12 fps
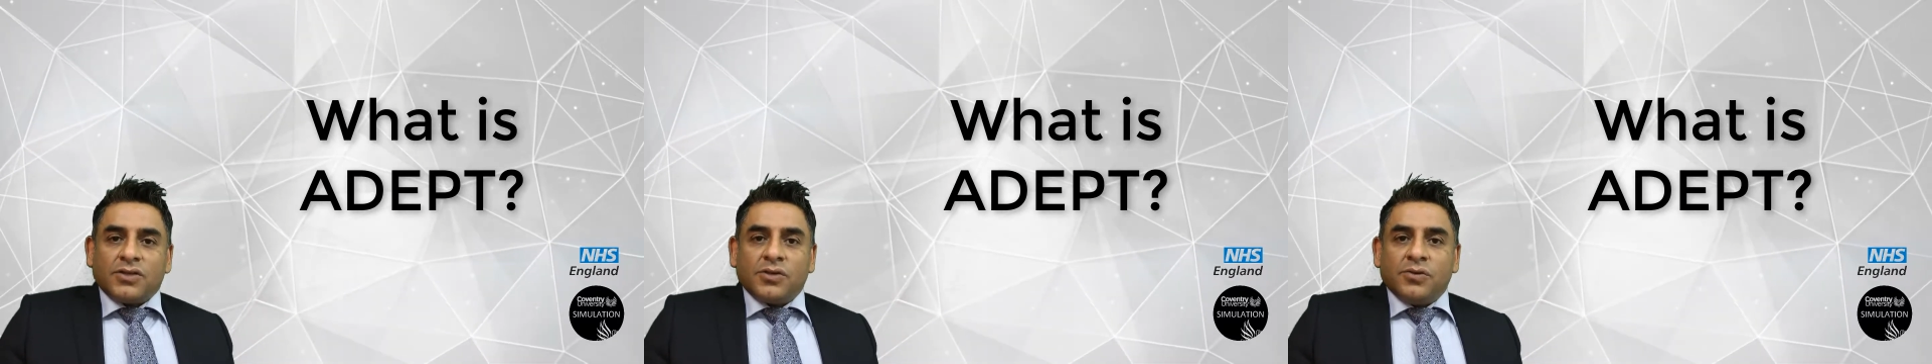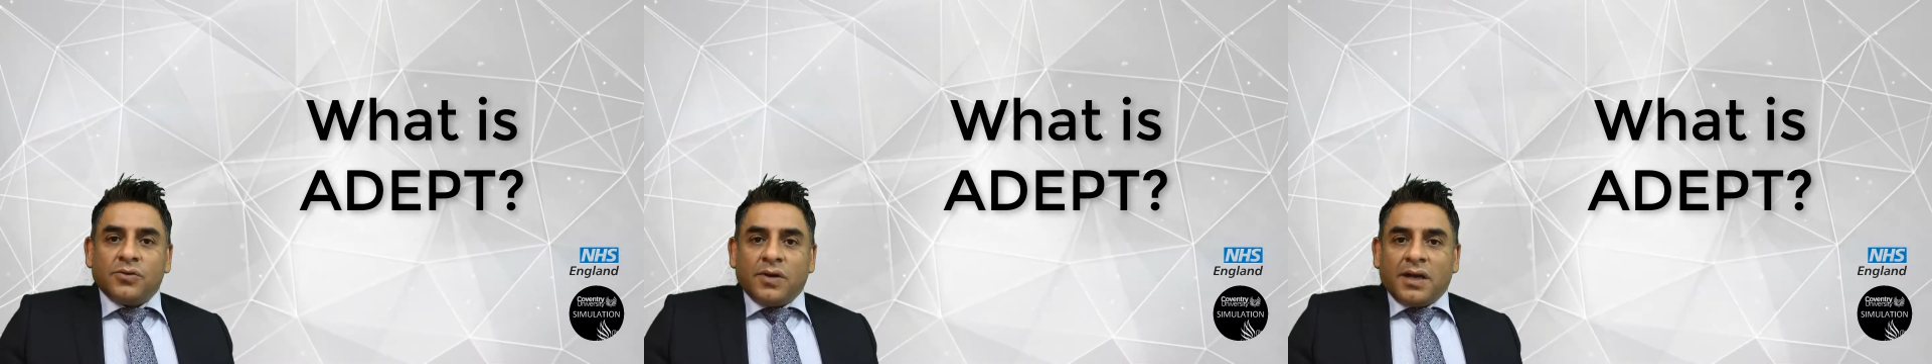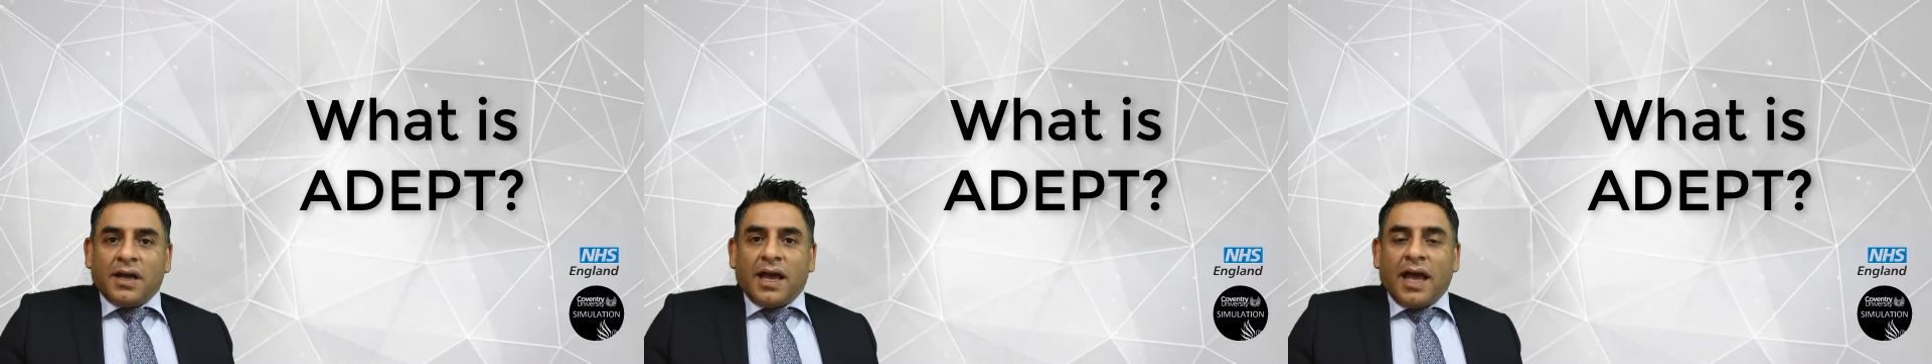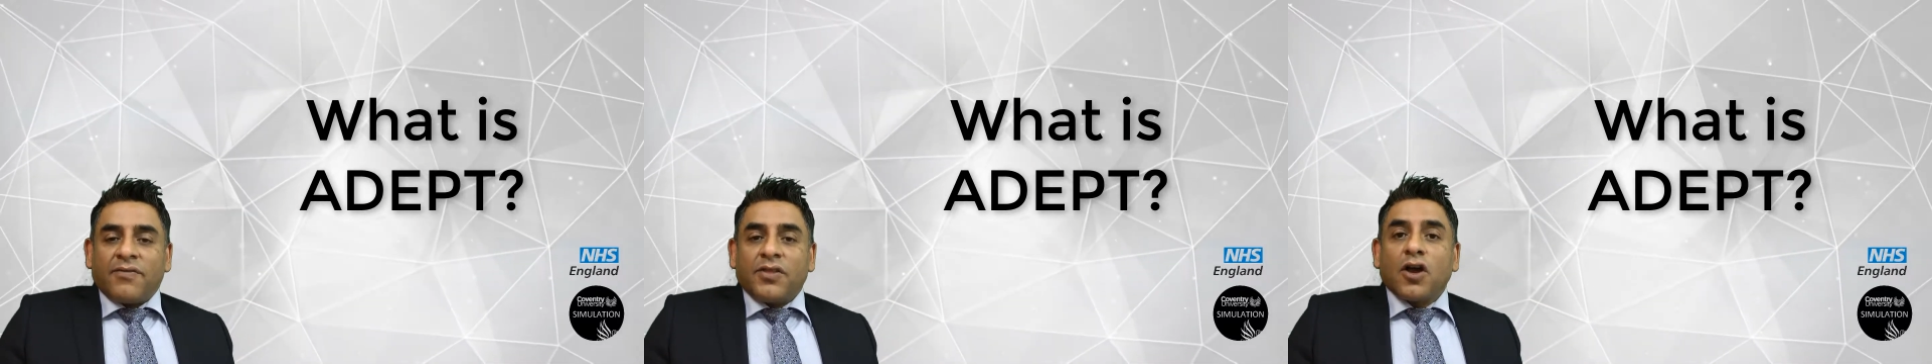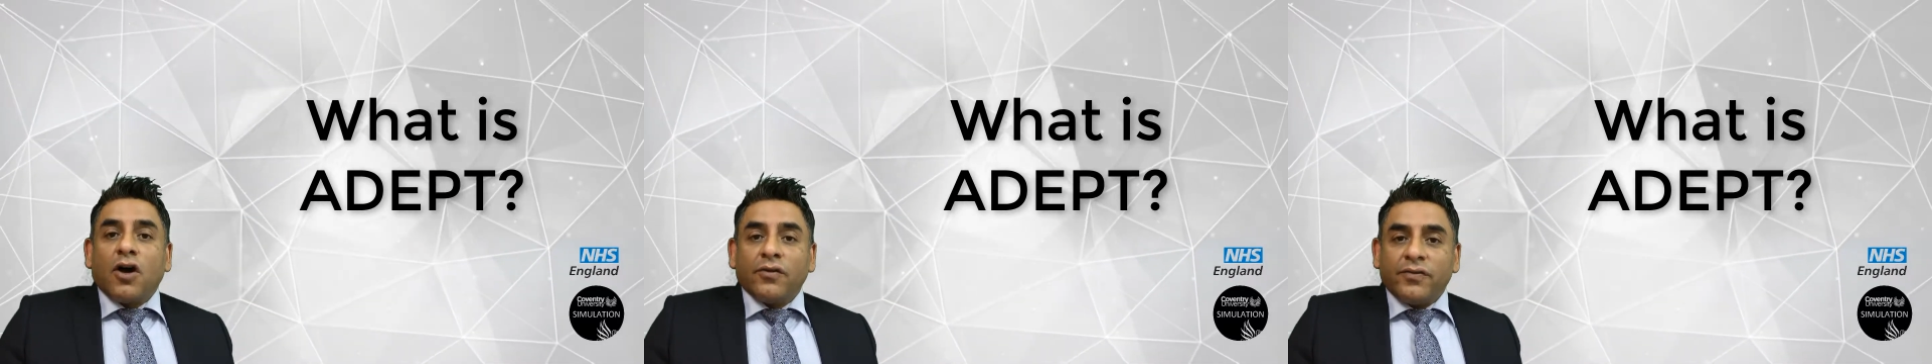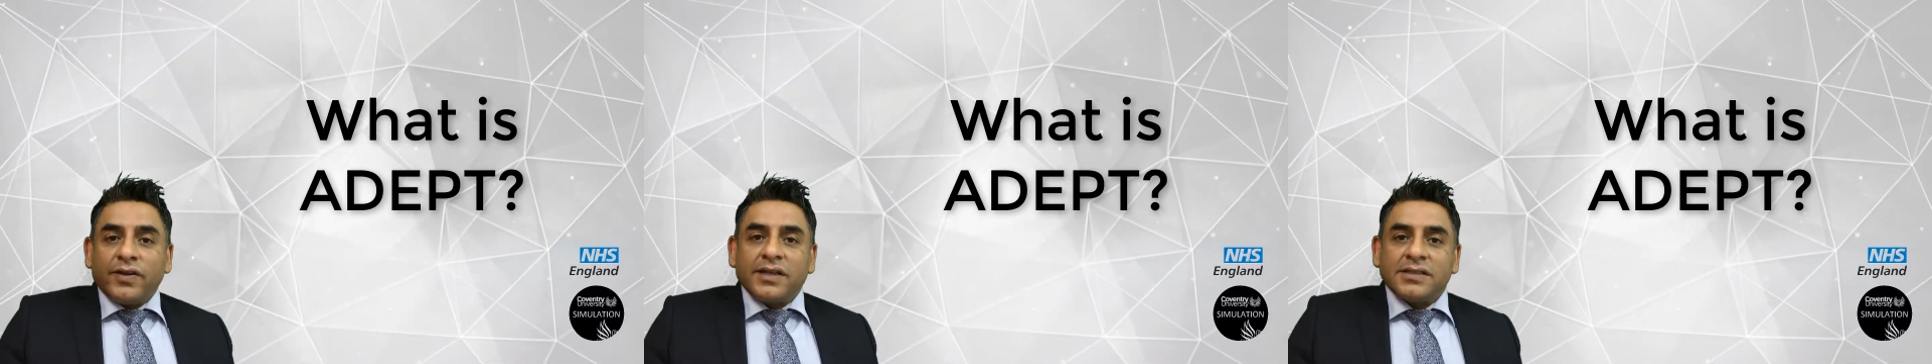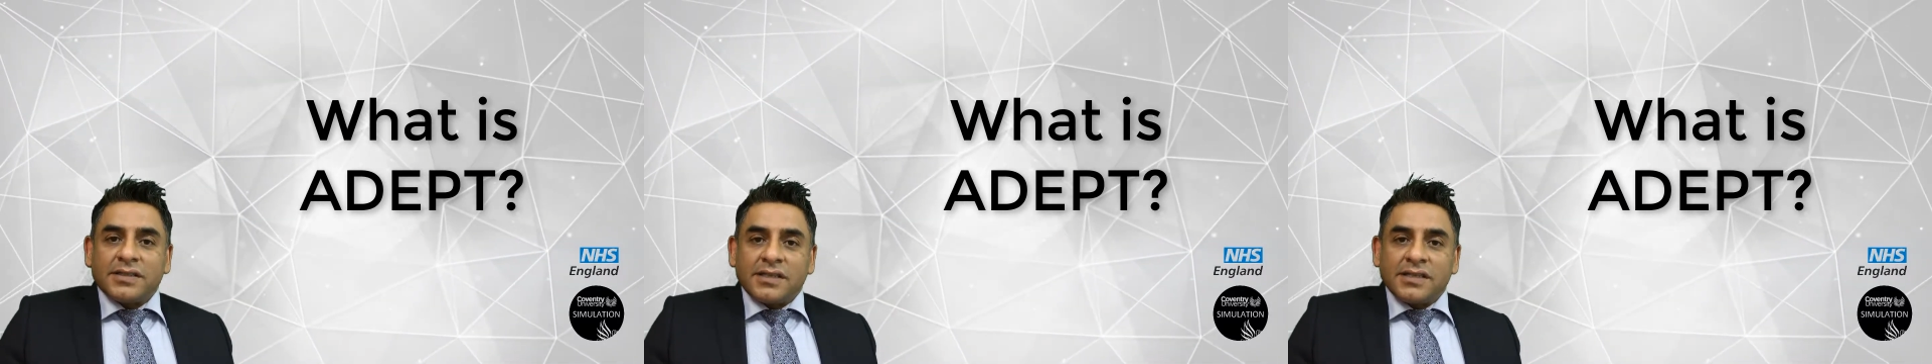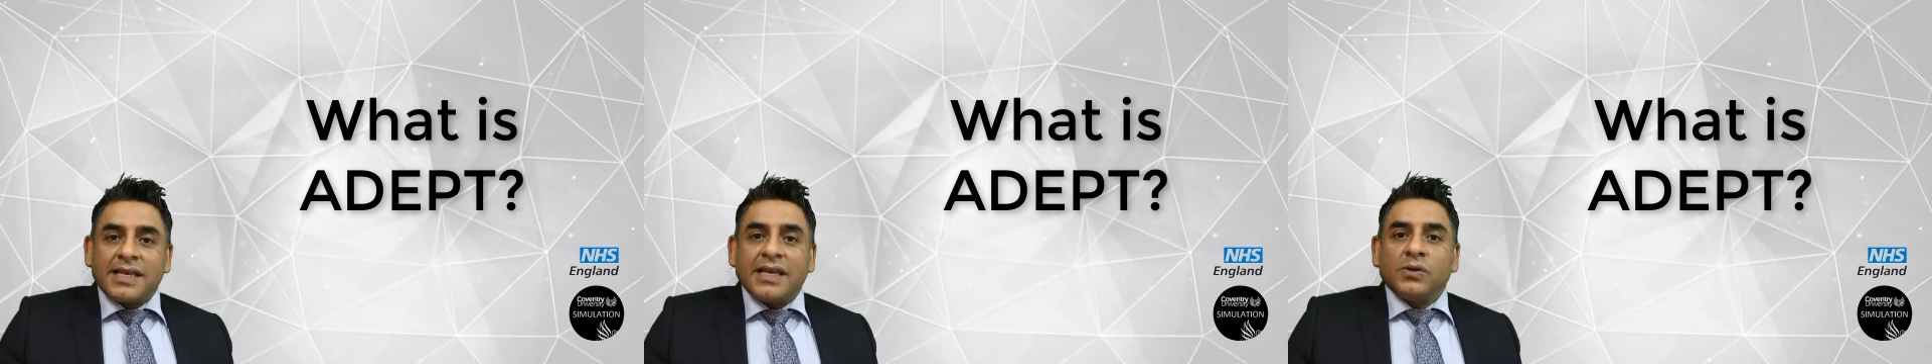to have the confidence
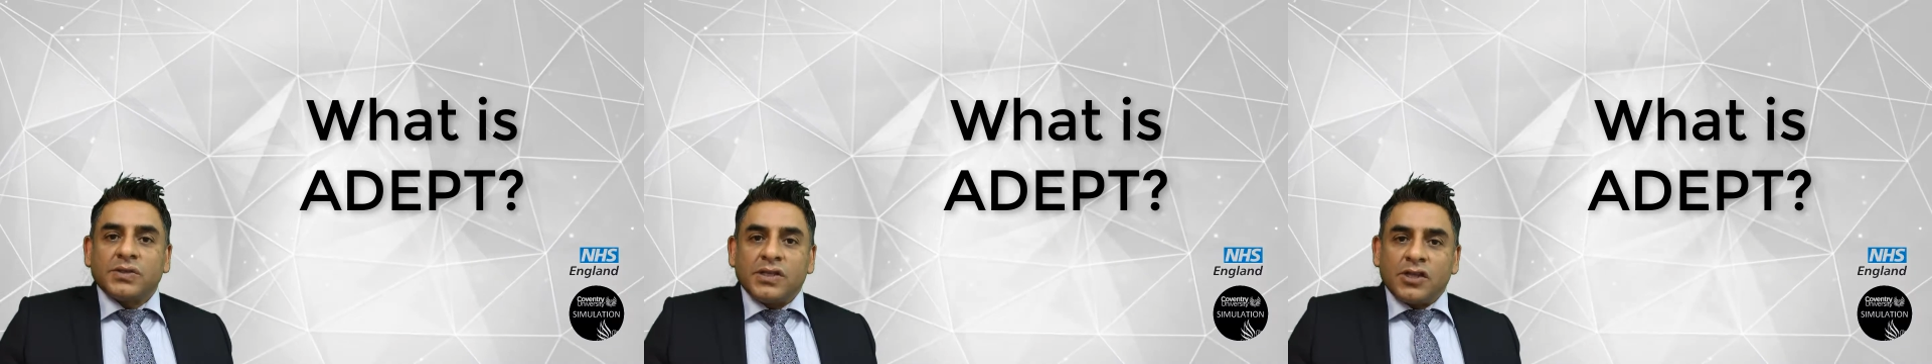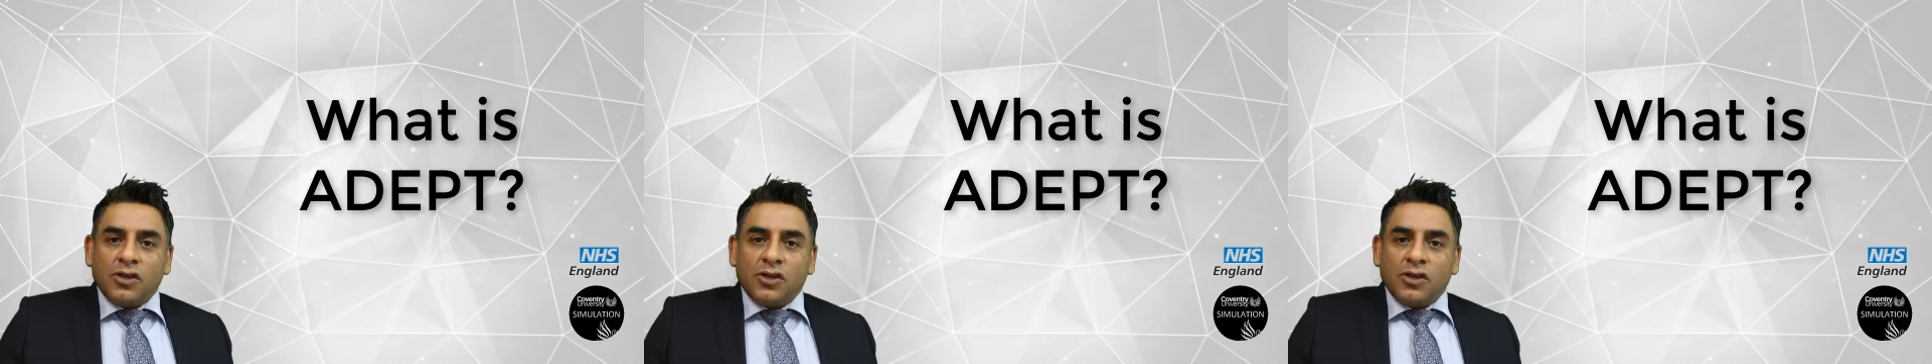and the skills